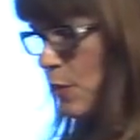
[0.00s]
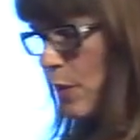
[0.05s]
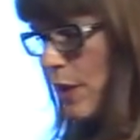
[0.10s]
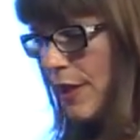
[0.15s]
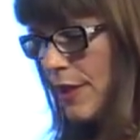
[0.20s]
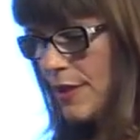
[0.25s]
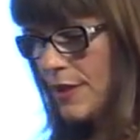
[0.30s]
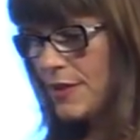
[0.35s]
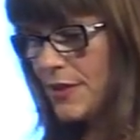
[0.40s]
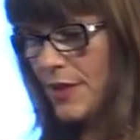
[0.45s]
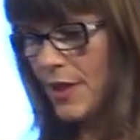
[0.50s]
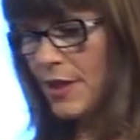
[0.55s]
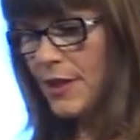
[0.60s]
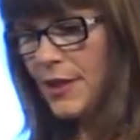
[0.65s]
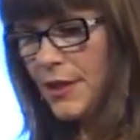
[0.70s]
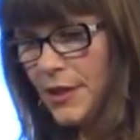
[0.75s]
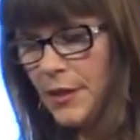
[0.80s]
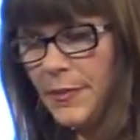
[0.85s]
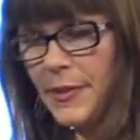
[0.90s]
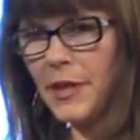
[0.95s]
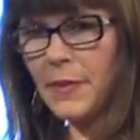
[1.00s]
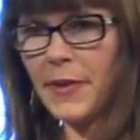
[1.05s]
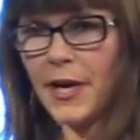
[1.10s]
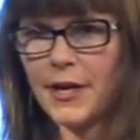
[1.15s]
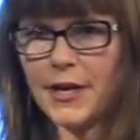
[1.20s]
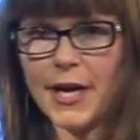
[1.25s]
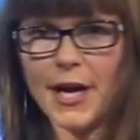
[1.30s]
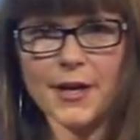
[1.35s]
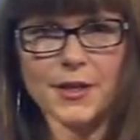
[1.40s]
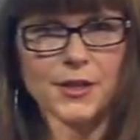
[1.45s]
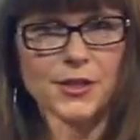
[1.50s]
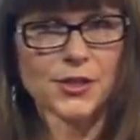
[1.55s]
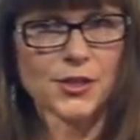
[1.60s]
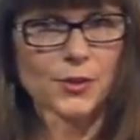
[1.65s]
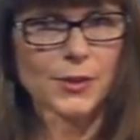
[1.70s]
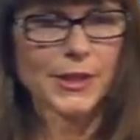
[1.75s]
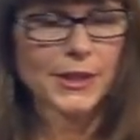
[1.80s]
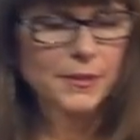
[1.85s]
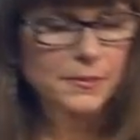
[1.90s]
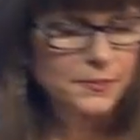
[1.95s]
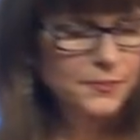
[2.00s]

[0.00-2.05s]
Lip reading: well as a little bit about how to do it.